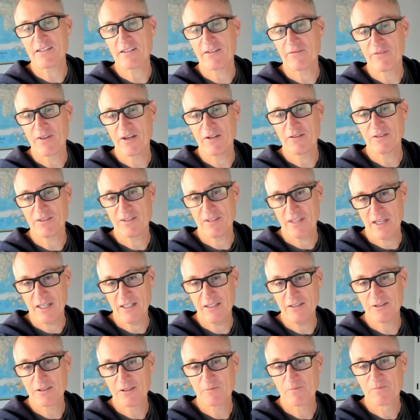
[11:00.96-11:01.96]
of those
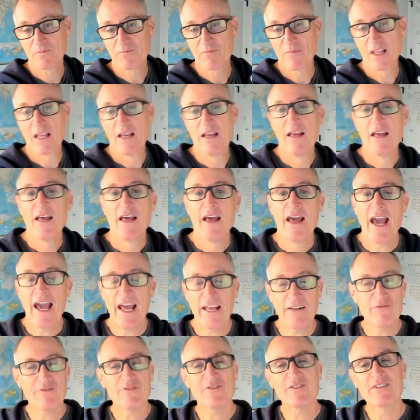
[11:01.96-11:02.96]
things.
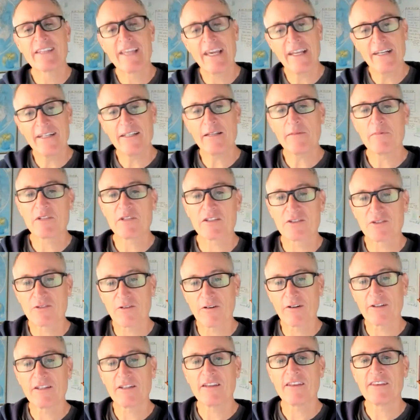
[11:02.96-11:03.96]
And getting them to
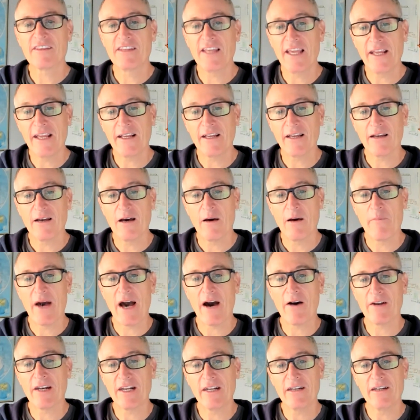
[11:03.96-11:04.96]
start to think
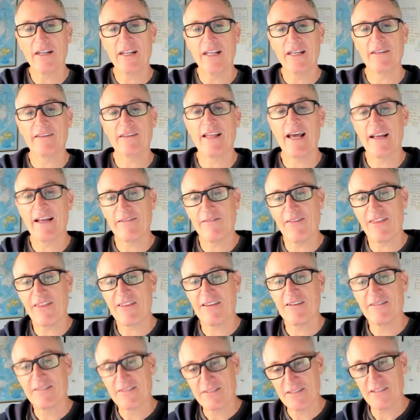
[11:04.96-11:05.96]
about it in that
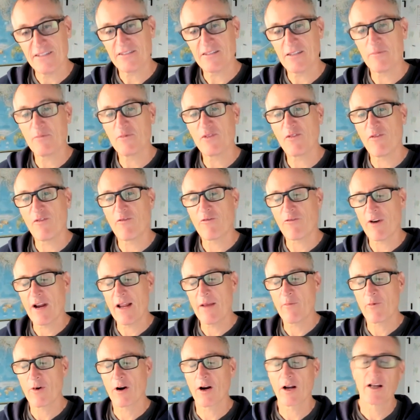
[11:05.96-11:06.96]
systems
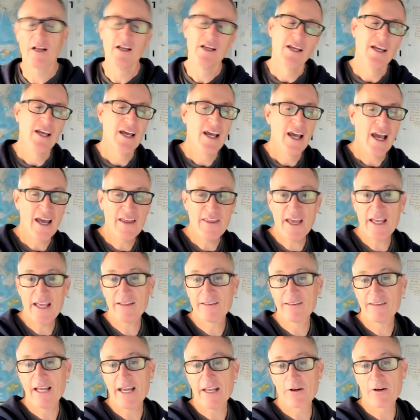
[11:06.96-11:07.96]
framework. And
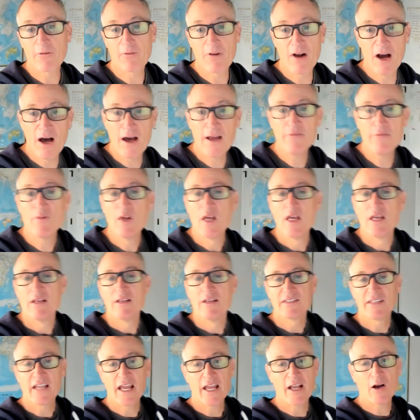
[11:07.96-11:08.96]
then later on
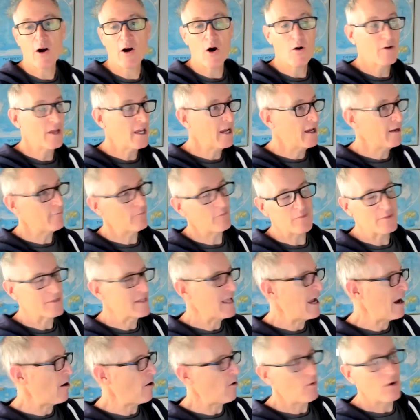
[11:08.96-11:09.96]
saying, okay,
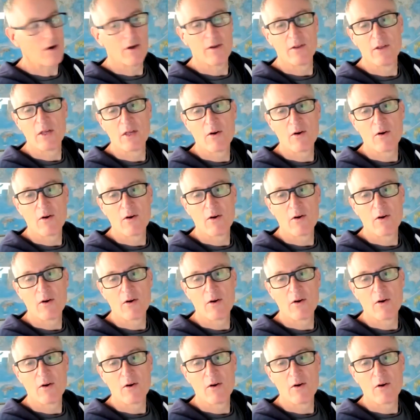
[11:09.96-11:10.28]
now